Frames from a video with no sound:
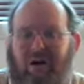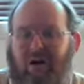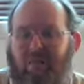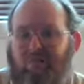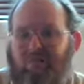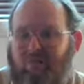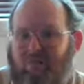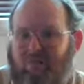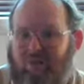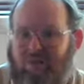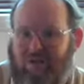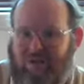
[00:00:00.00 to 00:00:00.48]

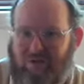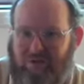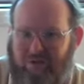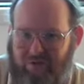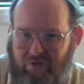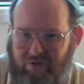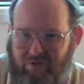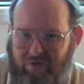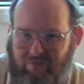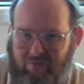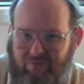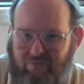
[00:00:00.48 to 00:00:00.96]

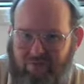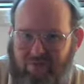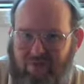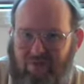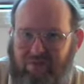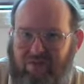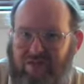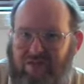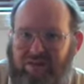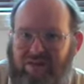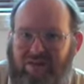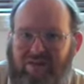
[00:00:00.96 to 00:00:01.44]
Traditional
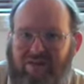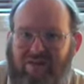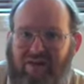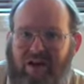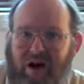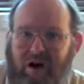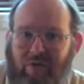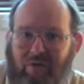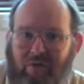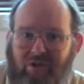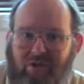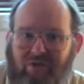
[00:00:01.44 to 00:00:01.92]
for DC
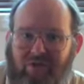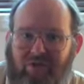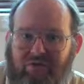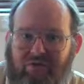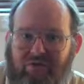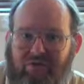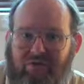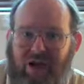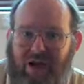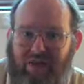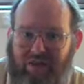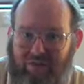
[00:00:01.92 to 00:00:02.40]
Comics
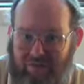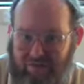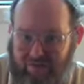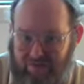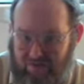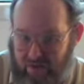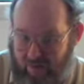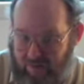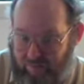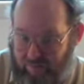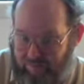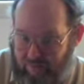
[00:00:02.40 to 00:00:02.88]
at this
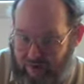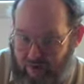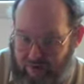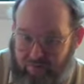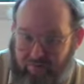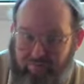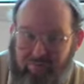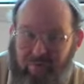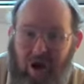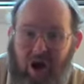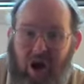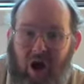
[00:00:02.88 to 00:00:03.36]
time of
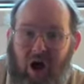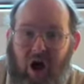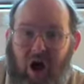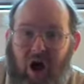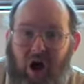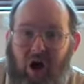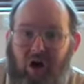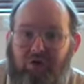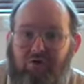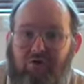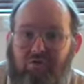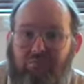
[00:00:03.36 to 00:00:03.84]
year
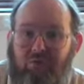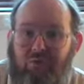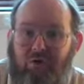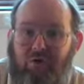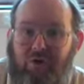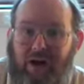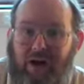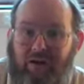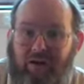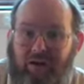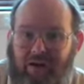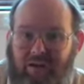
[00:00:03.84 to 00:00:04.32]
to put
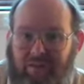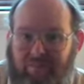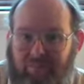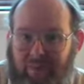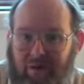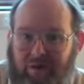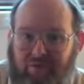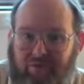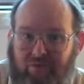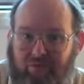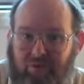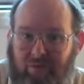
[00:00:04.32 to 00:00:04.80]
out a
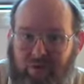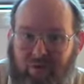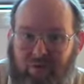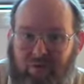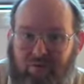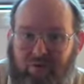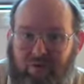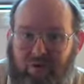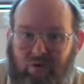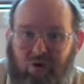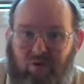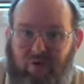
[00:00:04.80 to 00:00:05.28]
special book
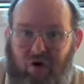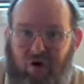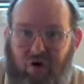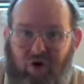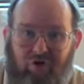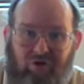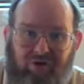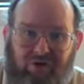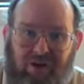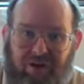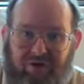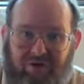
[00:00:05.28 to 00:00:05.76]
full of
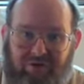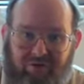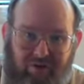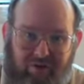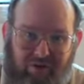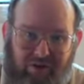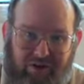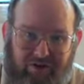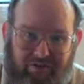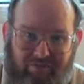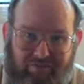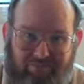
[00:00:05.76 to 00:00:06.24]
holiday
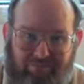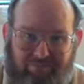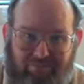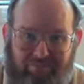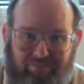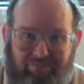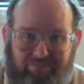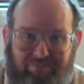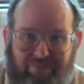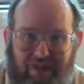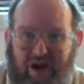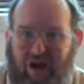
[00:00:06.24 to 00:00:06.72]
stories.
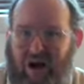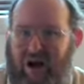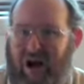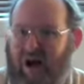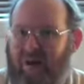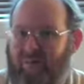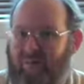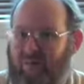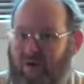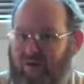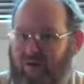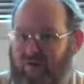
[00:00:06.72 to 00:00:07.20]
Now,
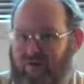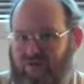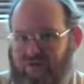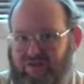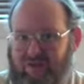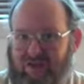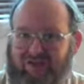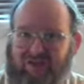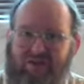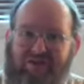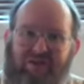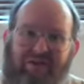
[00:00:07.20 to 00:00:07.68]
I'm not going to
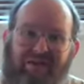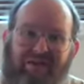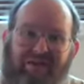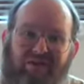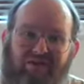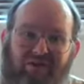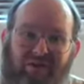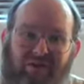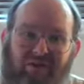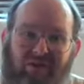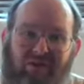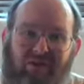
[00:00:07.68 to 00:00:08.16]
say that
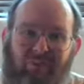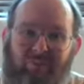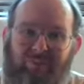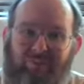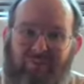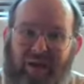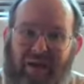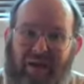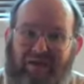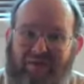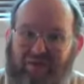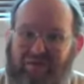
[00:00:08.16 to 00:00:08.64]
these are the
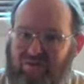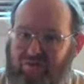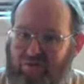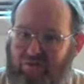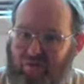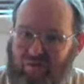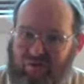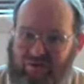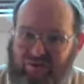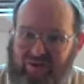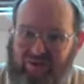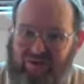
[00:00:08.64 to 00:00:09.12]
best
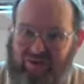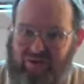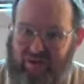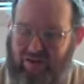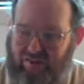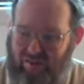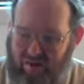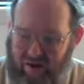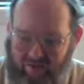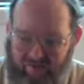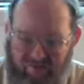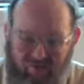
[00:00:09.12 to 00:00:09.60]
stories
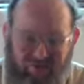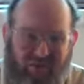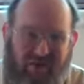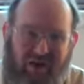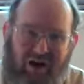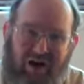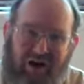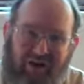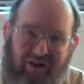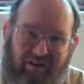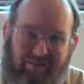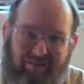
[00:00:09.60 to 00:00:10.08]
they've ever
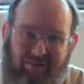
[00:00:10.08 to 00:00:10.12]
done.